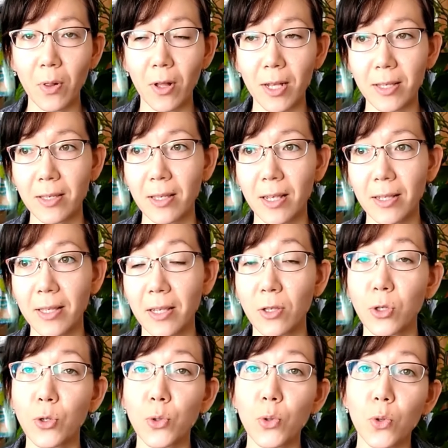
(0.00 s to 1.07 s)
plus since
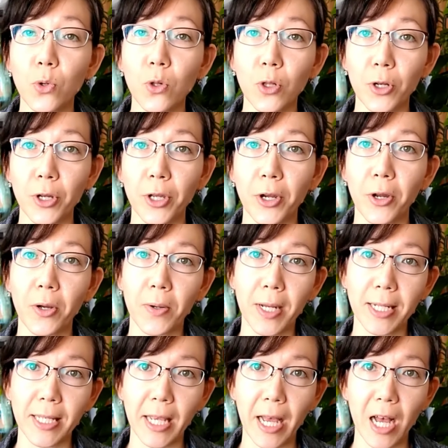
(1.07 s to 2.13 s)
it's cooler, you're
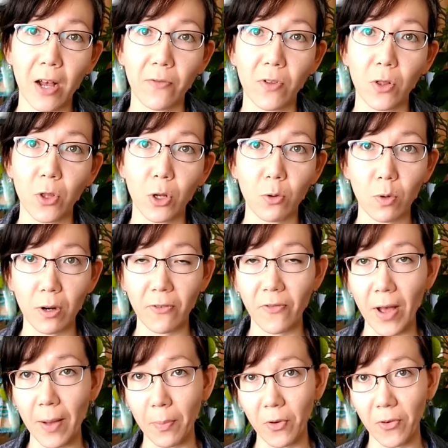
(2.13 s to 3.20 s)
going to have a lower
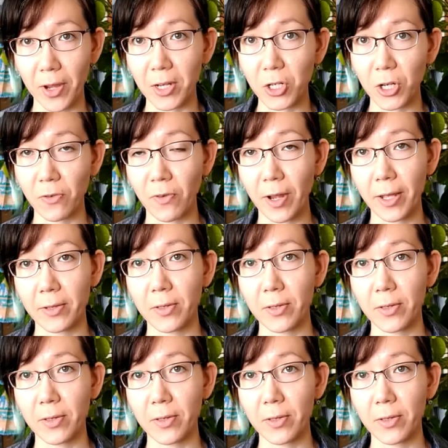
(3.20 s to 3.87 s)
evaporation rate.